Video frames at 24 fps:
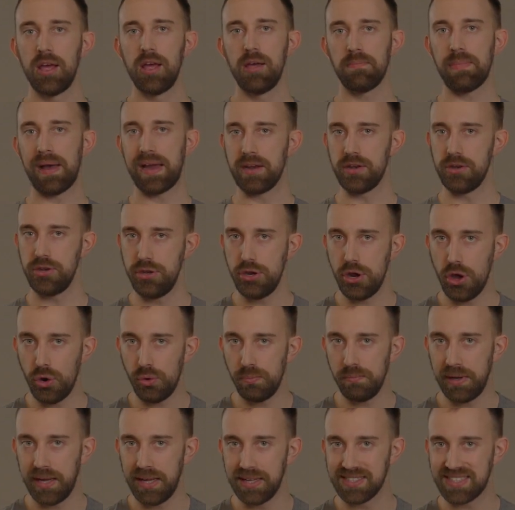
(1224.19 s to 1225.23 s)
By no
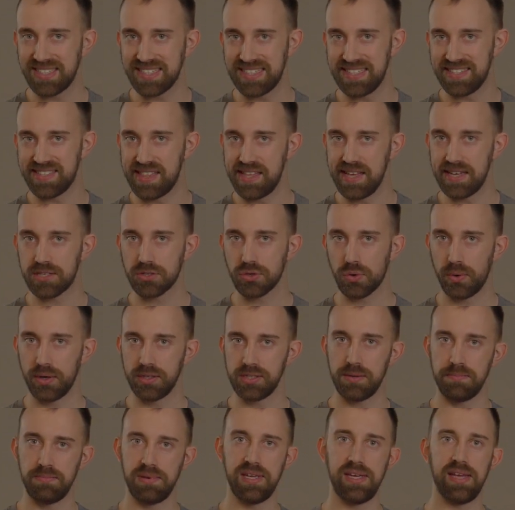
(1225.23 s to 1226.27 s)
means is this going
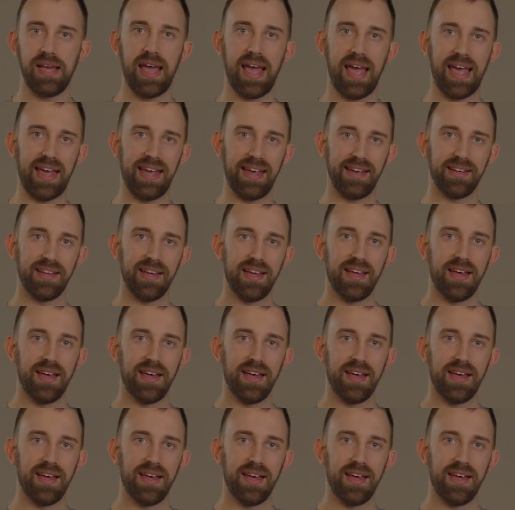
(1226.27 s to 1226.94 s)
to be a